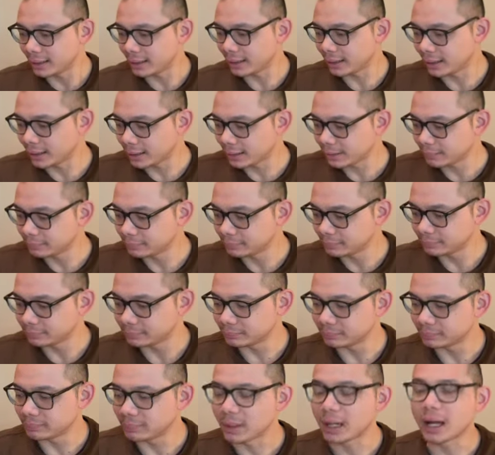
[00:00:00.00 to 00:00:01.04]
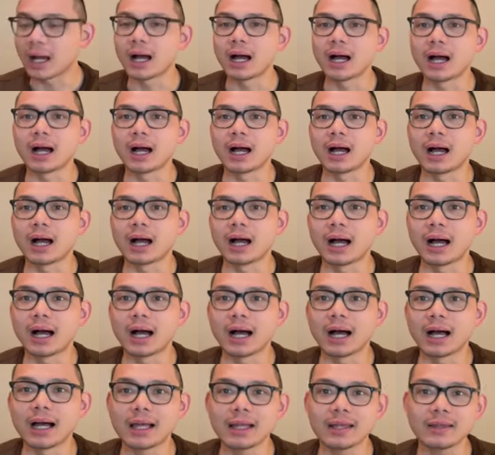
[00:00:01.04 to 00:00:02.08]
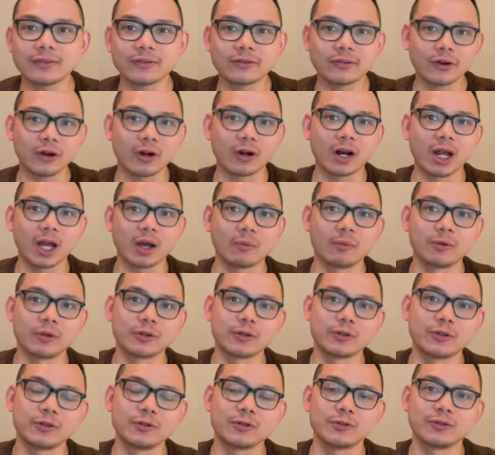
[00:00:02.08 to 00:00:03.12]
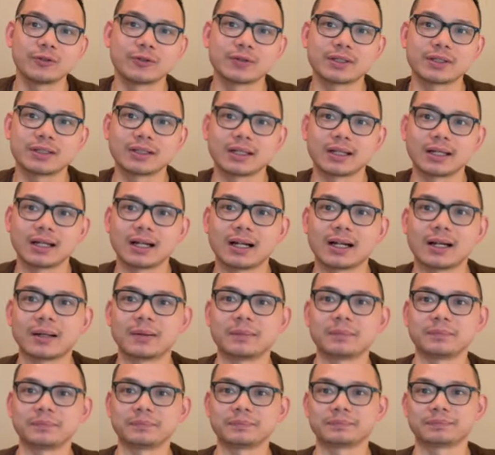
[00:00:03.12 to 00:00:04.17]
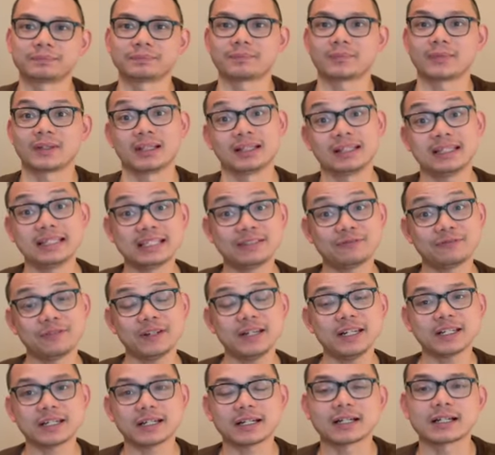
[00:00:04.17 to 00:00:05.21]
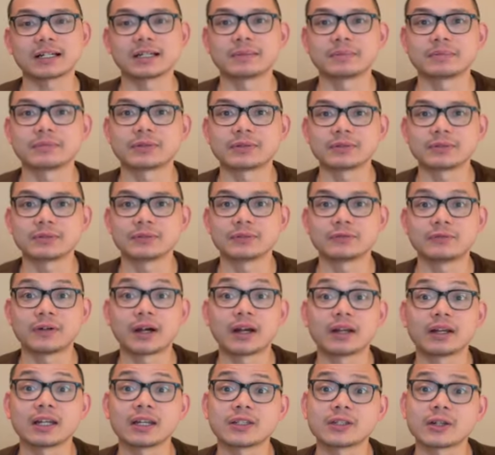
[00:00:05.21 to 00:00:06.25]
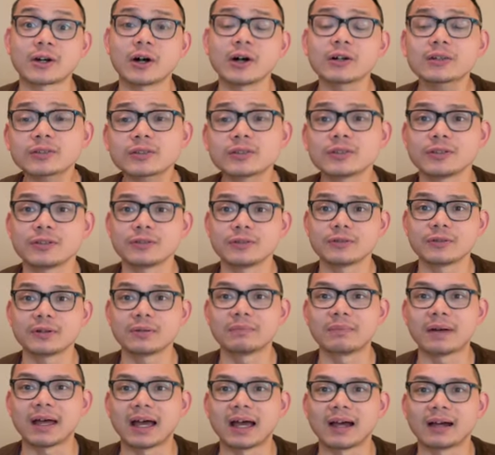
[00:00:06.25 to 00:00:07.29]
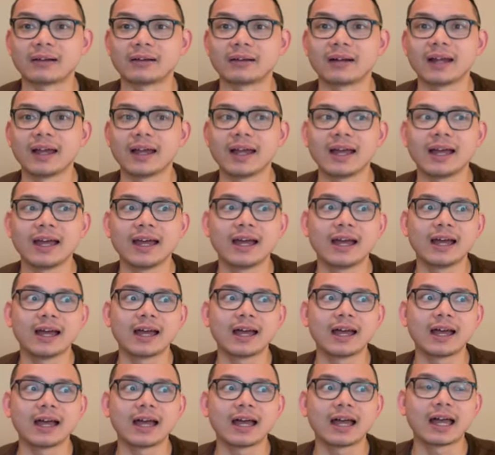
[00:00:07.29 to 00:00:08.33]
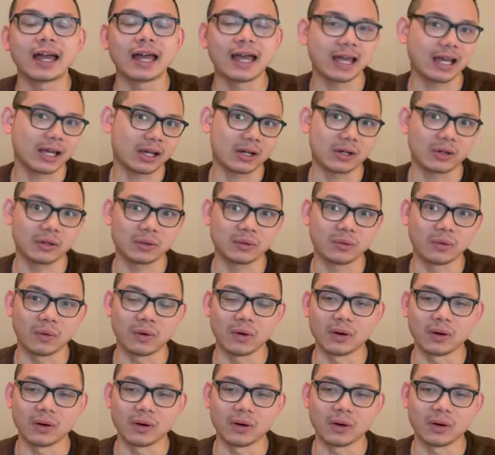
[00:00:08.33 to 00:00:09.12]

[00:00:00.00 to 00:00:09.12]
I thought I would use this free time to finally talk to you about how